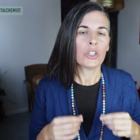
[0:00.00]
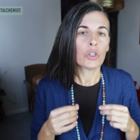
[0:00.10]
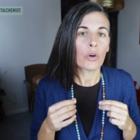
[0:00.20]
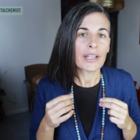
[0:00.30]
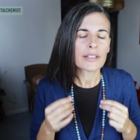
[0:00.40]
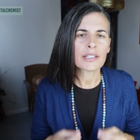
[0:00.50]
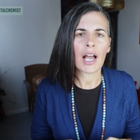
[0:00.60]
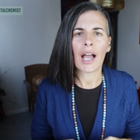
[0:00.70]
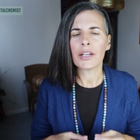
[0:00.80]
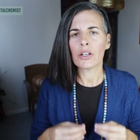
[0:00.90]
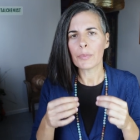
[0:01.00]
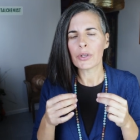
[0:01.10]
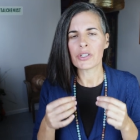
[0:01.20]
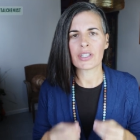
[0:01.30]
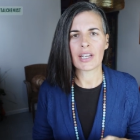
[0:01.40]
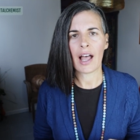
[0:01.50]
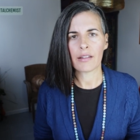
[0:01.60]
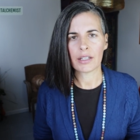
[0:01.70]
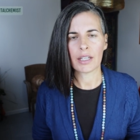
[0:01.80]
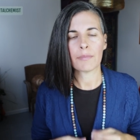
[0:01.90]
Your entire
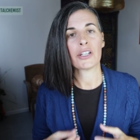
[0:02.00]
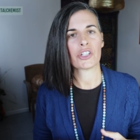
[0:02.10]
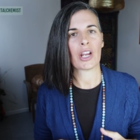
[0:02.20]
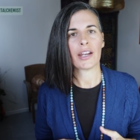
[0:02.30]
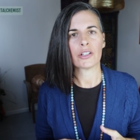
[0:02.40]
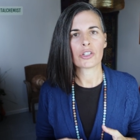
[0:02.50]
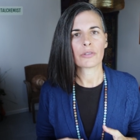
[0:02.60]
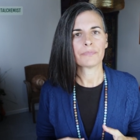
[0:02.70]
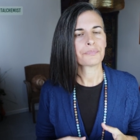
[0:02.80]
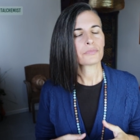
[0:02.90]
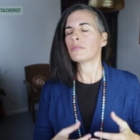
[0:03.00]
personality may change.